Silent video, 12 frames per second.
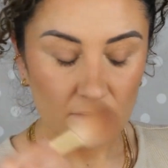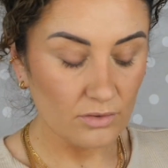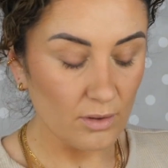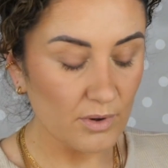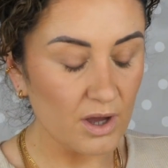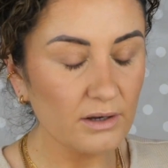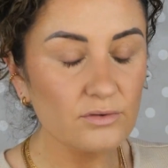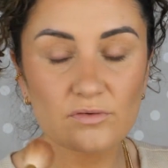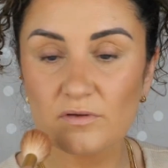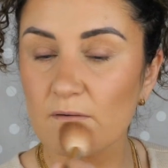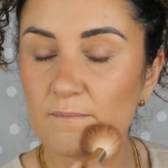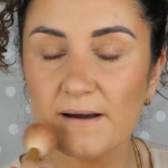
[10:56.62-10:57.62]
So I'm kind of
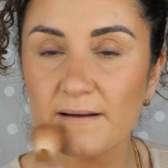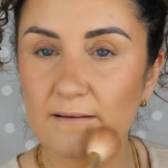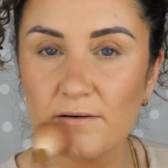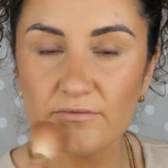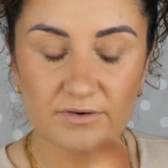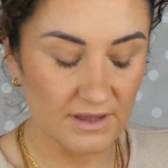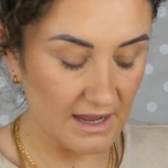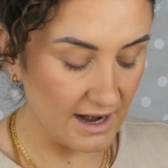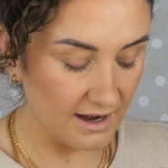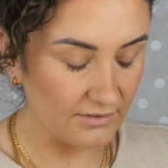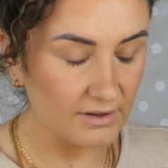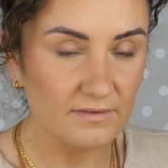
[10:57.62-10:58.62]
just going back over the
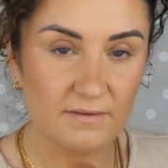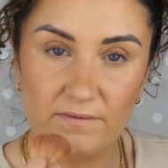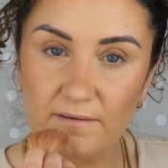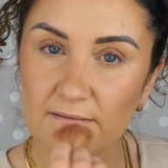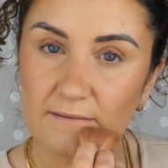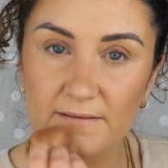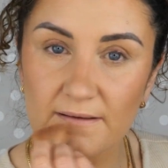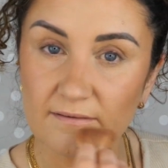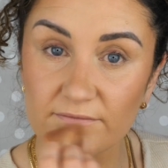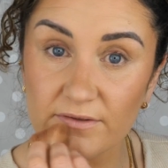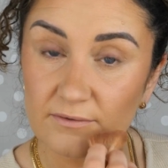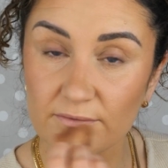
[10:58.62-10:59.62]
areas that I
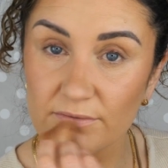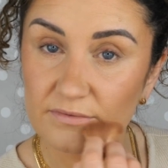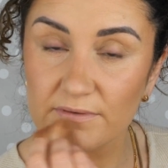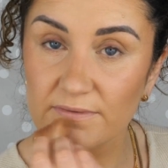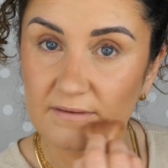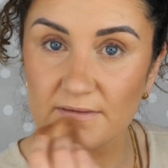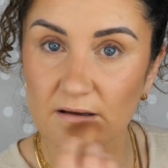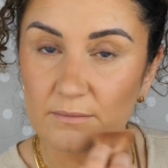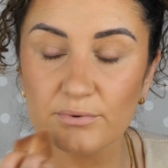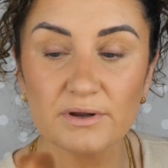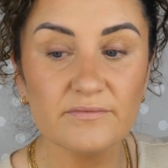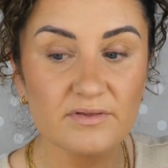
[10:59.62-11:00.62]
have used this on
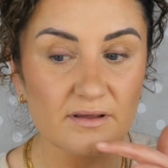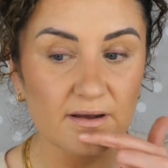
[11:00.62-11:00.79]
previously.